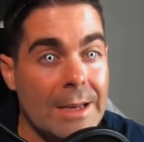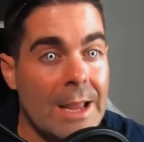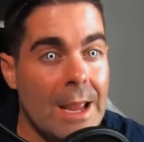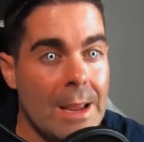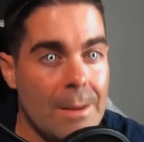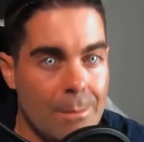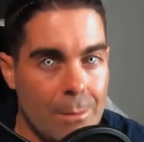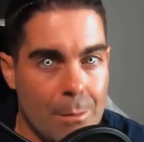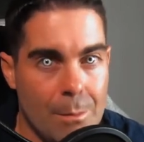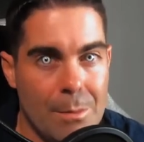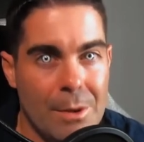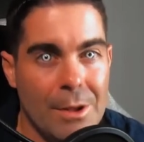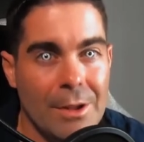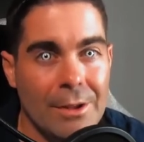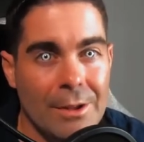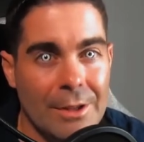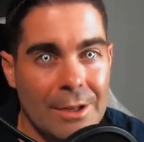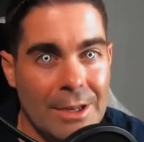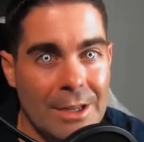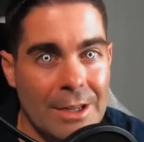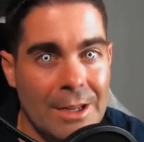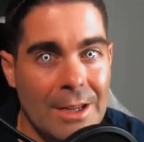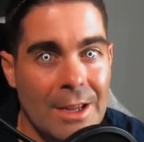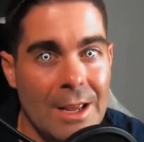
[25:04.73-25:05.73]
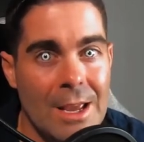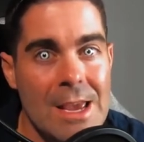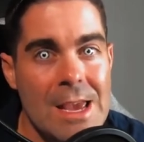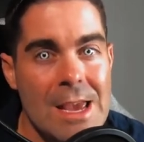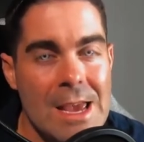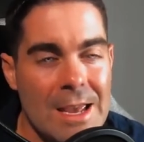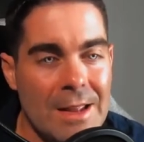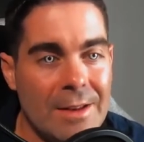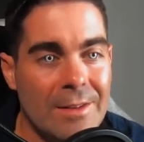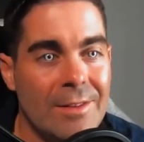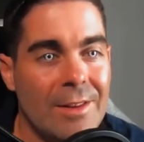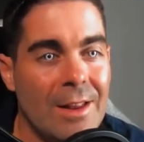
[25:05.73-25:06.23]
capability
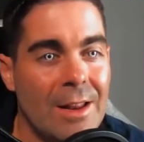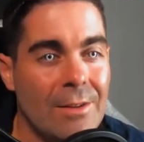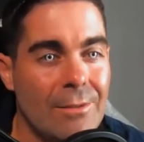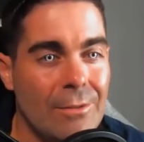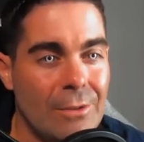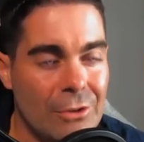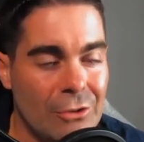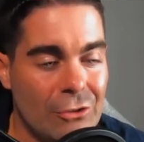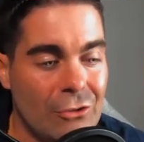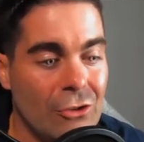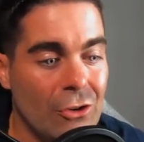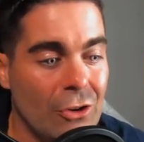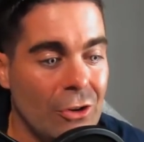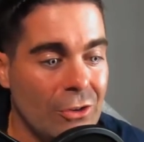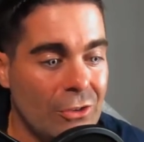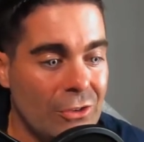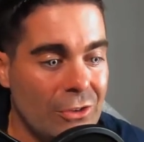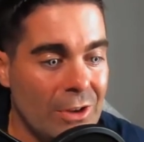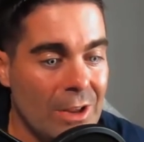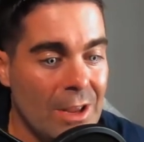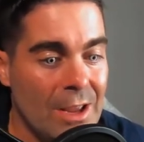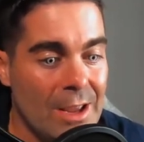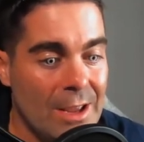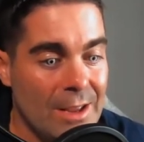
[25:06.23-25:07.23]
instead of just